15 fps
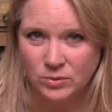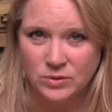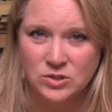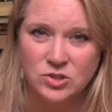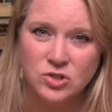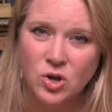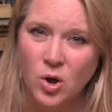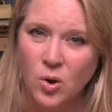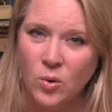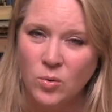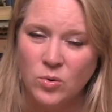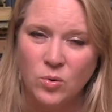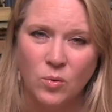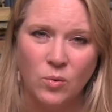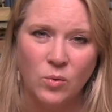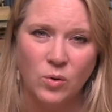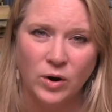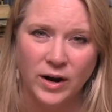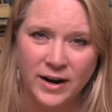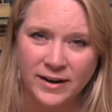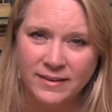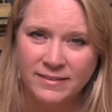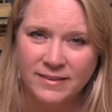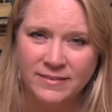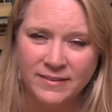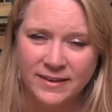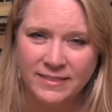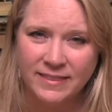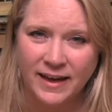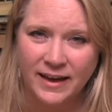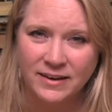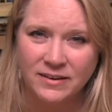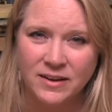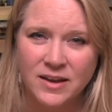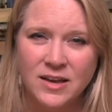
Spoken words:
a stone or anything like that.